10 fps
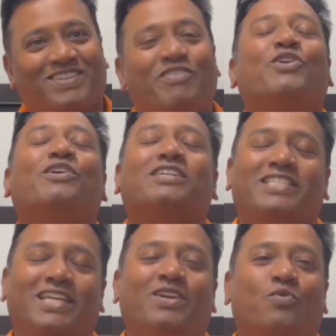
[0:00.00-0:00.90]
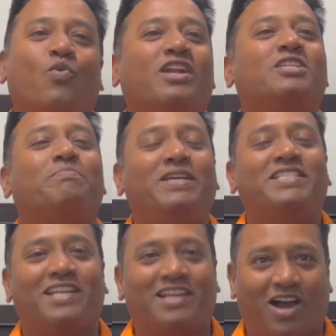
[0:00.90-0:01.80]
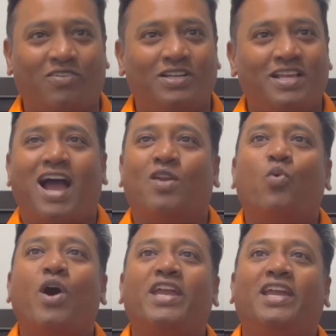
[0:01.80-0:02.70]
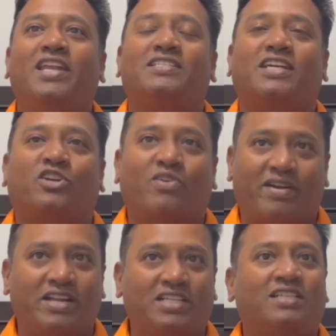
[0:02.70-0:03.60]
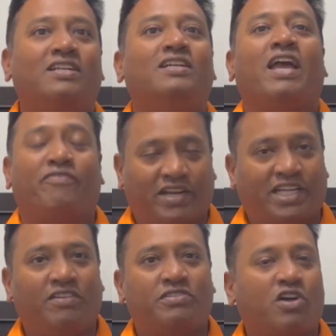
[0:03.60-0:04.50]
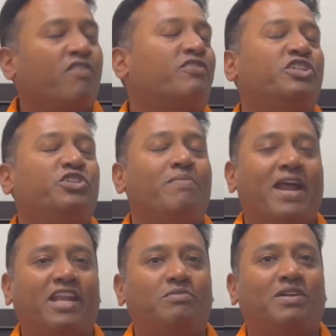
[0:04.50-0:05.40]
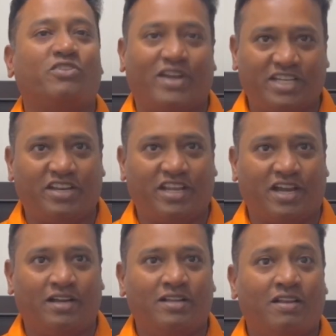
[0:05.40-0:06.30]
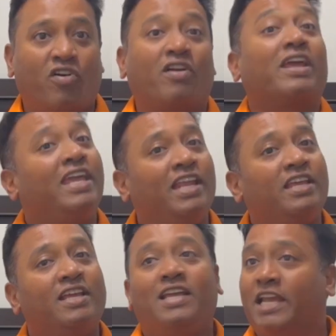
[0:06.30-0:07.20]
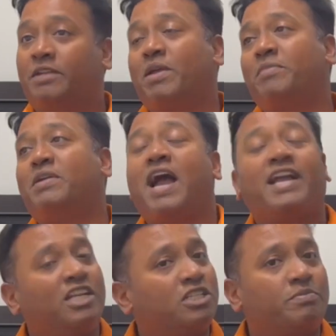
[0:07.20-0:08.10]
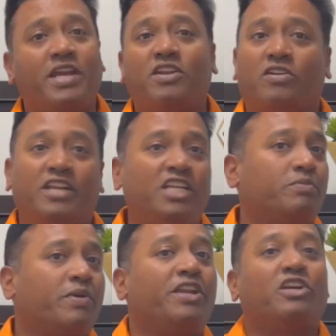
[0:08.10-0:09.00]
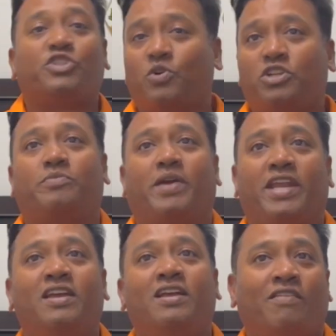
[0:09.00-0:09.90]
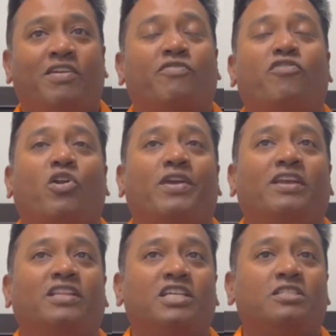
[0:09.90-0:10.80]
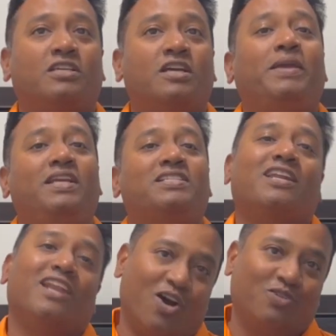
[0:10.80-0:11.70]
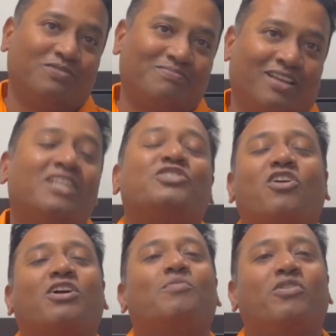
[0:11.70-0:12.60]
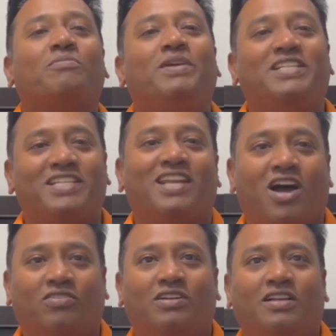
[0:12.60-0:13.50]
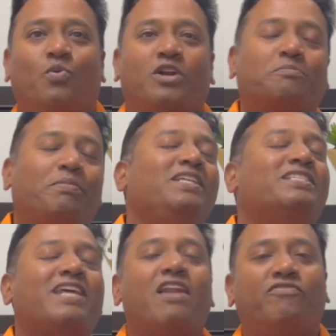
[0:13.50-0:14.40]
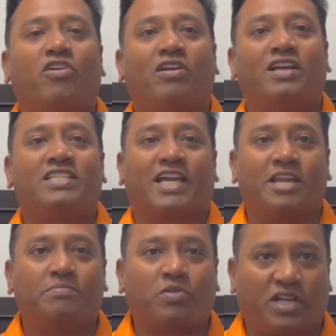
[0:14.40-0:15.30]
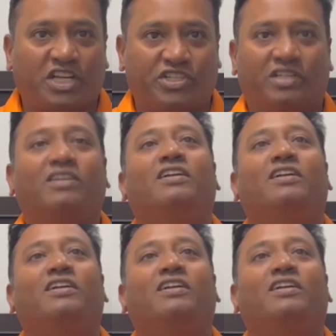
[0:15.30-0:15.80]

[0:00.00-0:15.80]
We're going to see what is peace and love and why it is the current effective soft tissue management criteria for healing. It may be ankle sprain or knee sprain or shoulder sprain. We are following this peace and love. Let's talk about peace and love. What peace stands for is again protection.